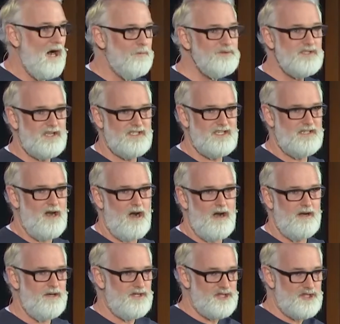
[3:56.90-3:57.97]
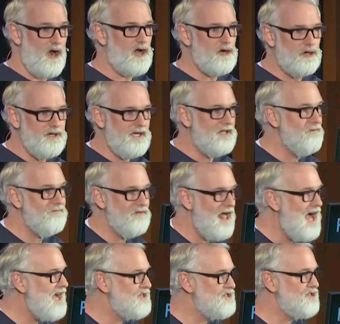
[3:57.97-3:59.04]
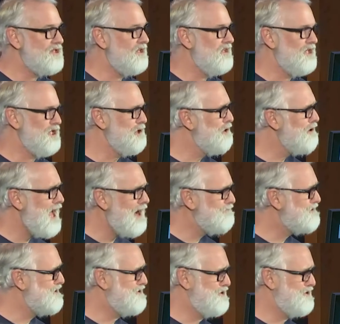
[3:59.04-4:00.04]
helps us in our struggle in the flesh. You don't have to